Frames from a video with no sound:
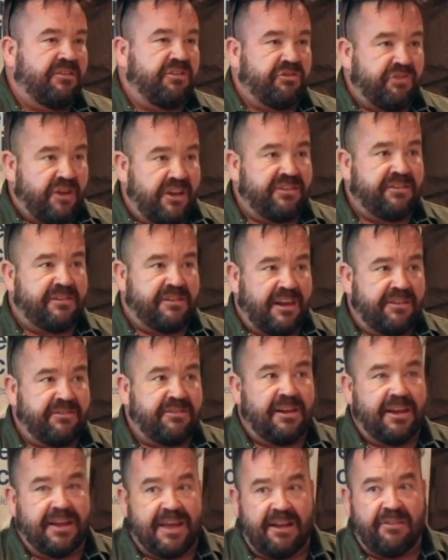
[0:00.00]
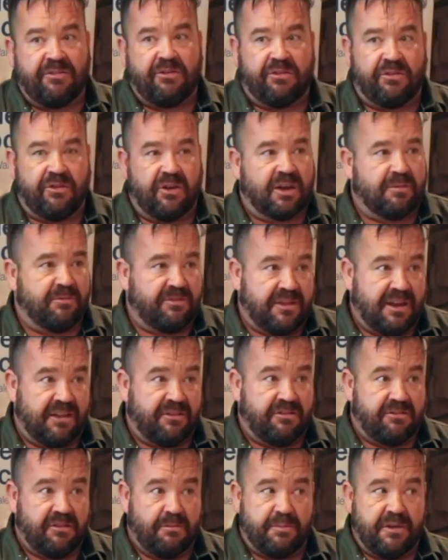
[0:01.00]
stress tested against the
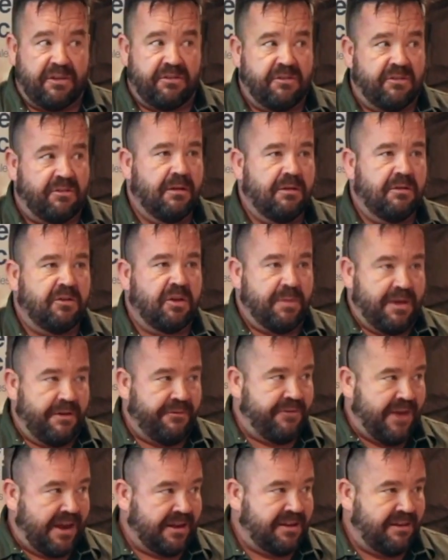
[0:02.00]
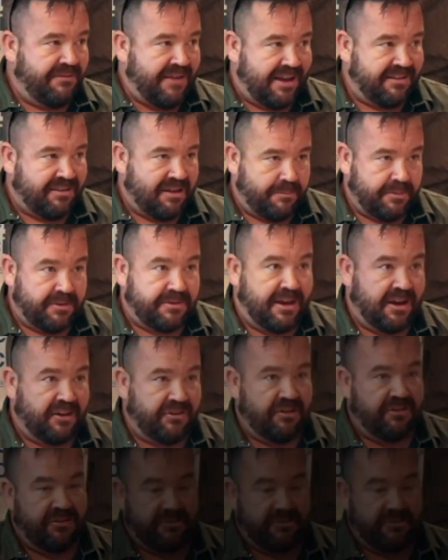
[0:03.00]
circumstances of your business to be effective asset protection